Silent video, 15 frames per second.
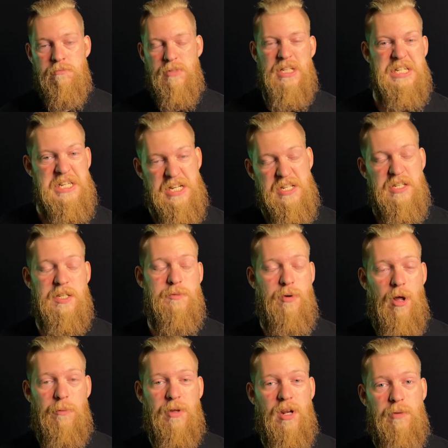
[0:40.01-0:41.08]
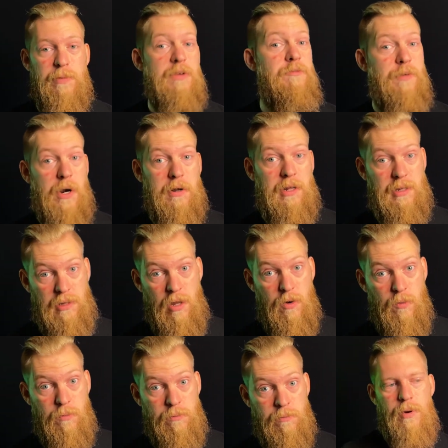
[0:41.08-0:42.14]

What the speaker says: the DC is probably going to be fairly low.